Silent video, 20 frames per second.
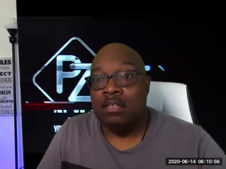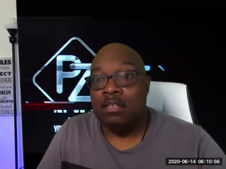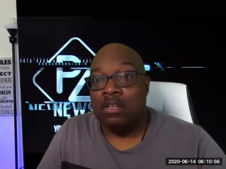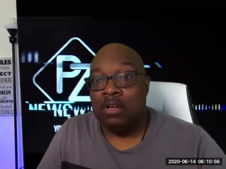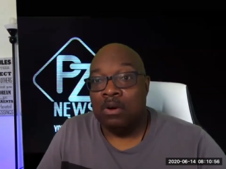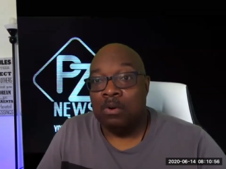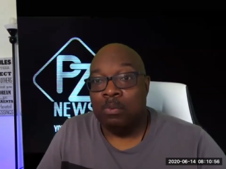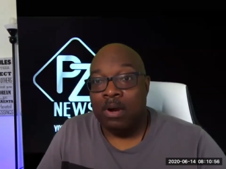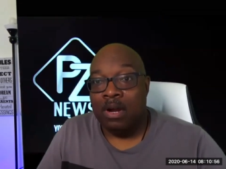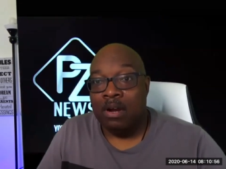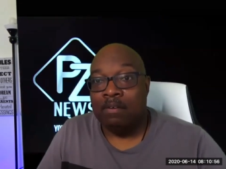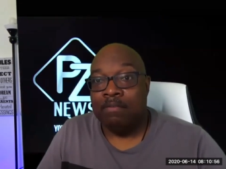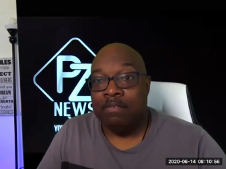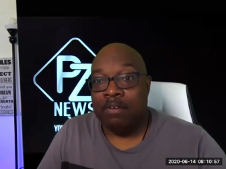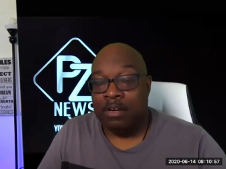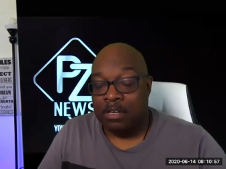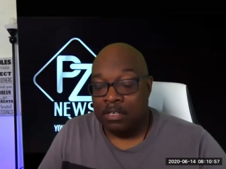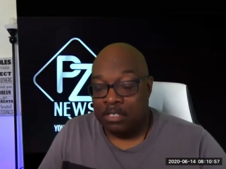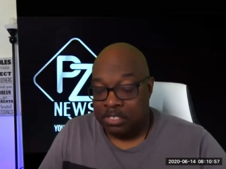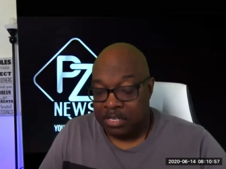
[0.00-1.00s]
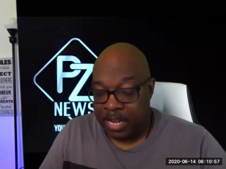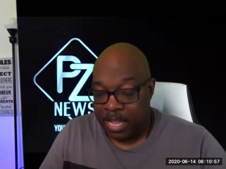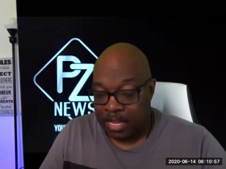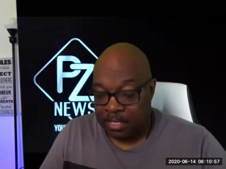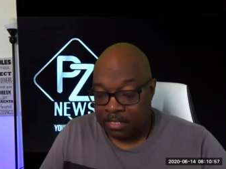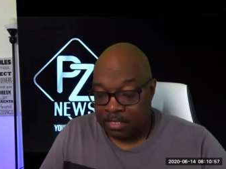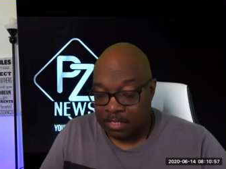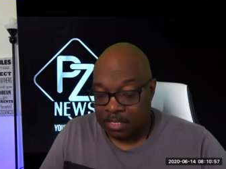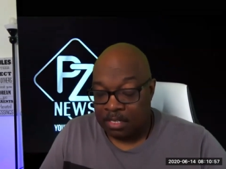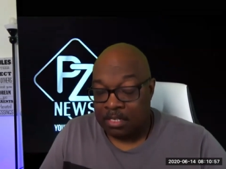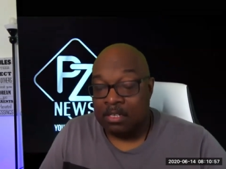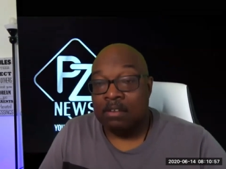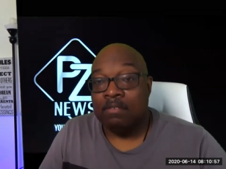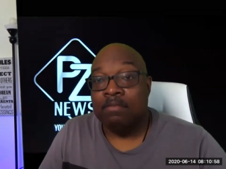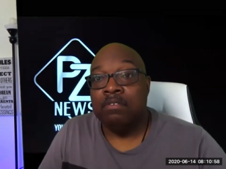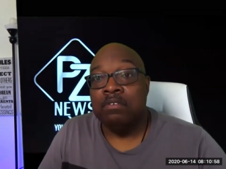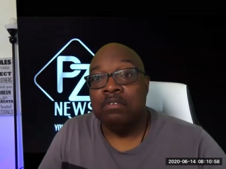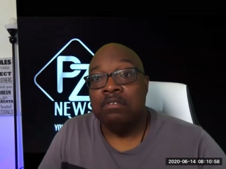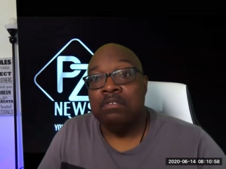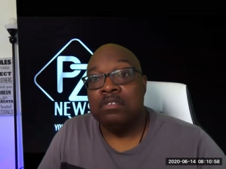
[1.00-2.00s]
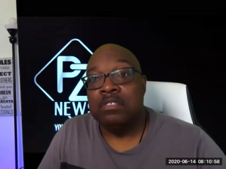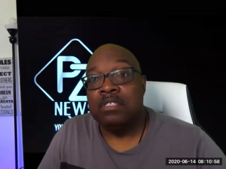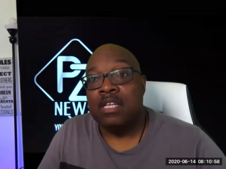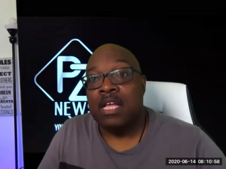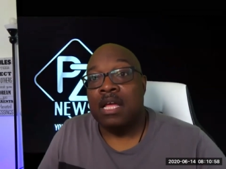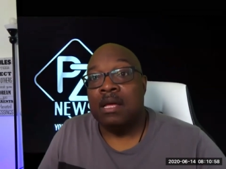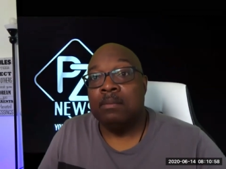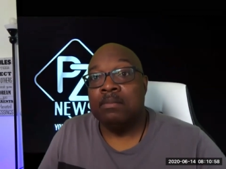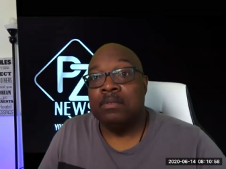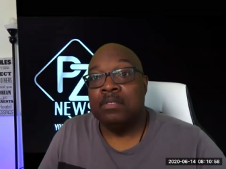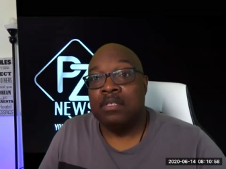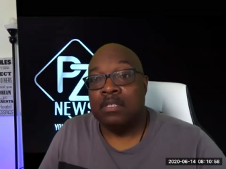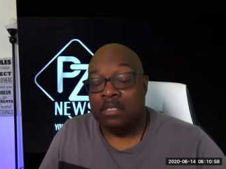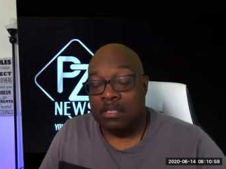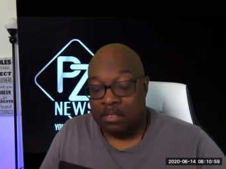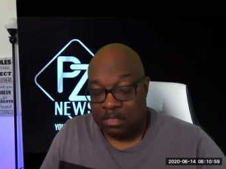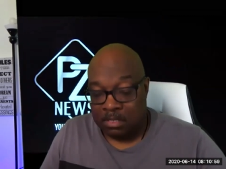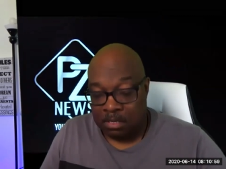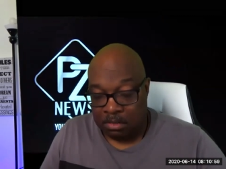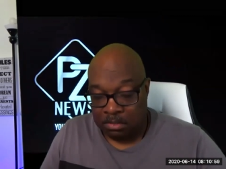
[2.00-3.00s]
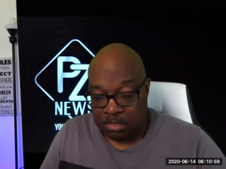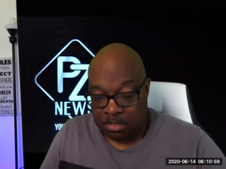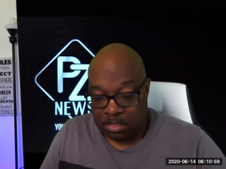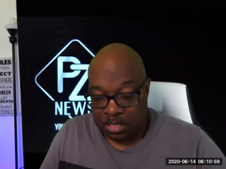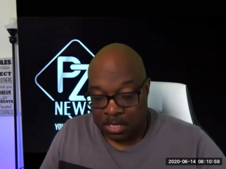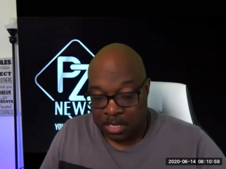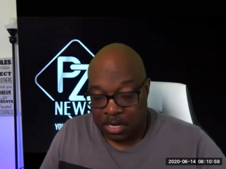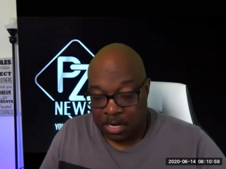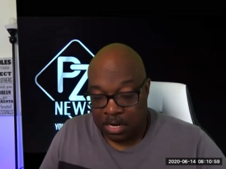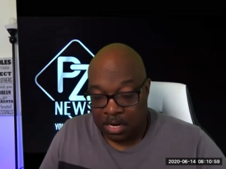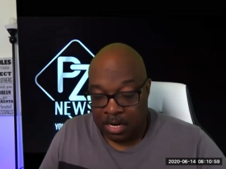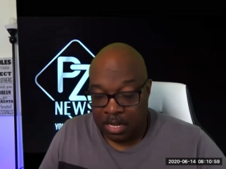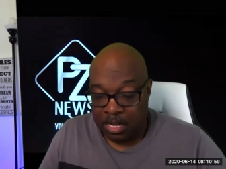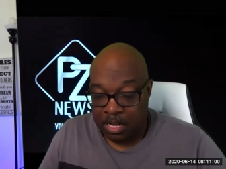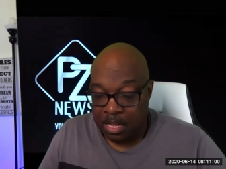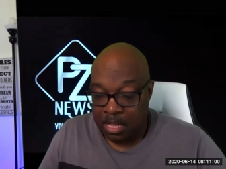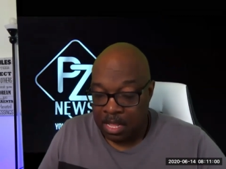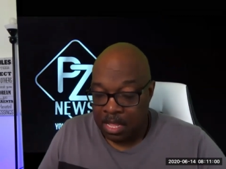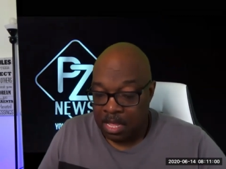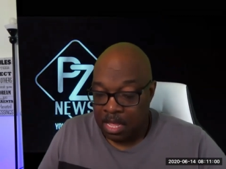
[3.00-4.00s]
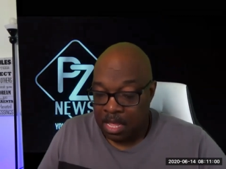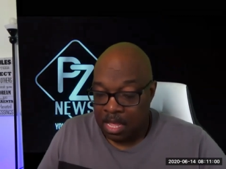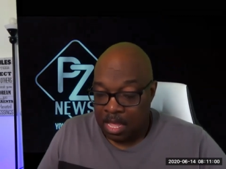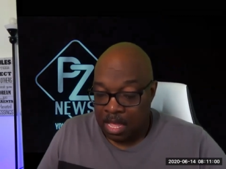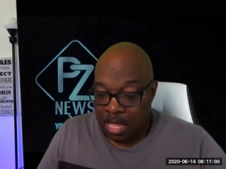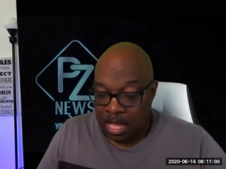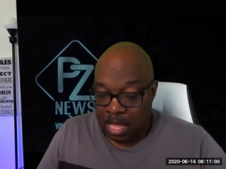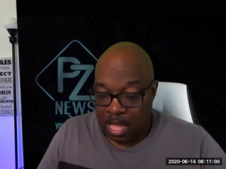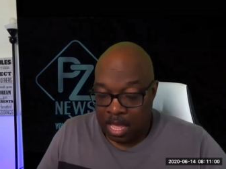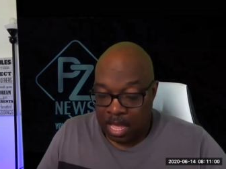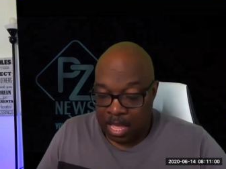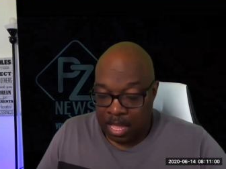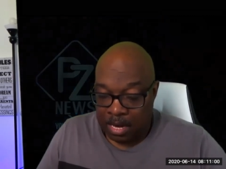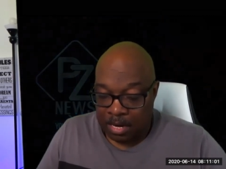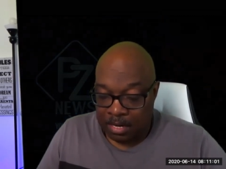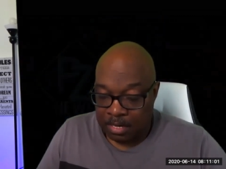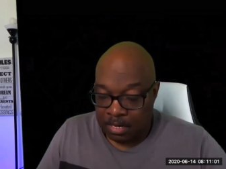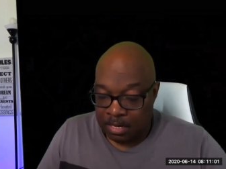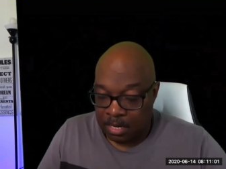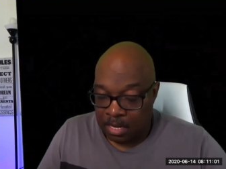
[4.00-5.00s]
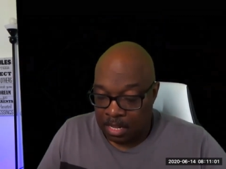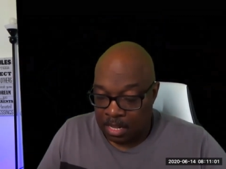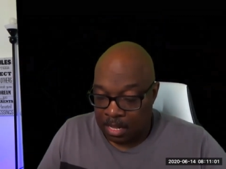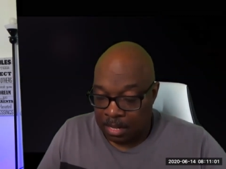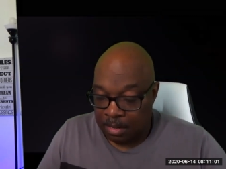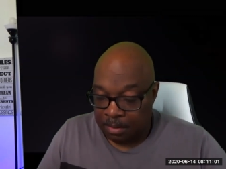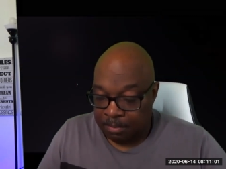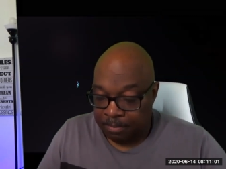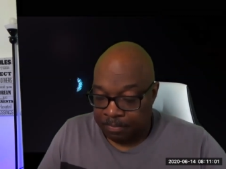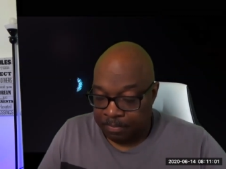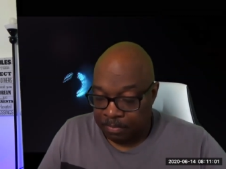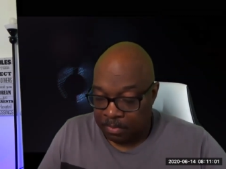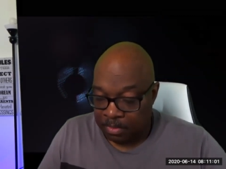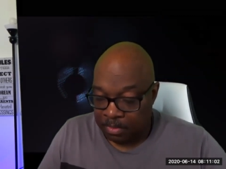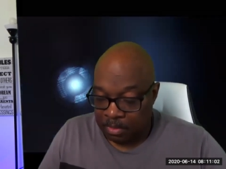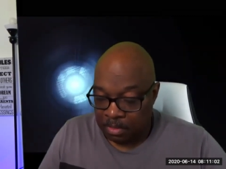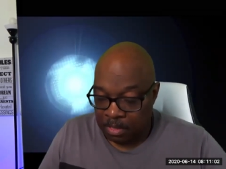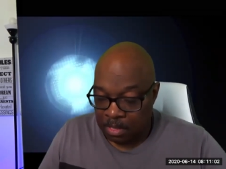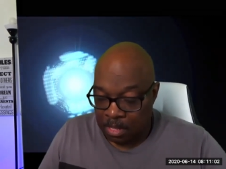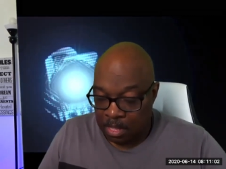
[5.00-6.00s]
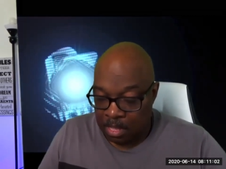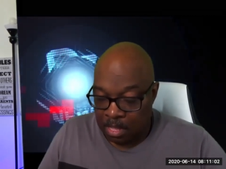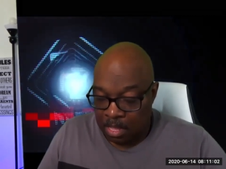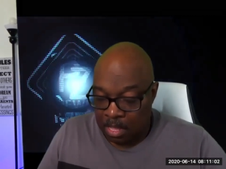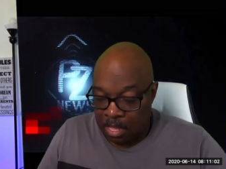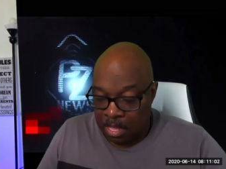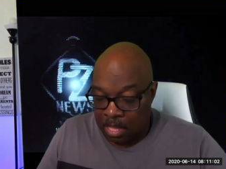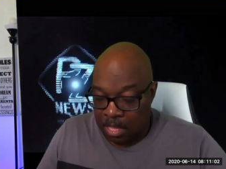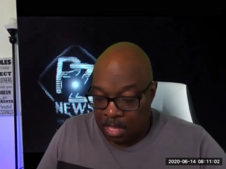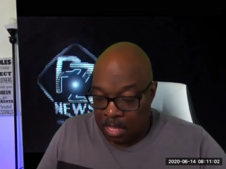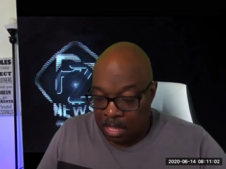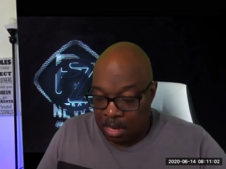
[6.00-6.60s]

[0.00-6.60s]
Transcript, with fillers: your welfare checks and your food stamps and your social security, and um, you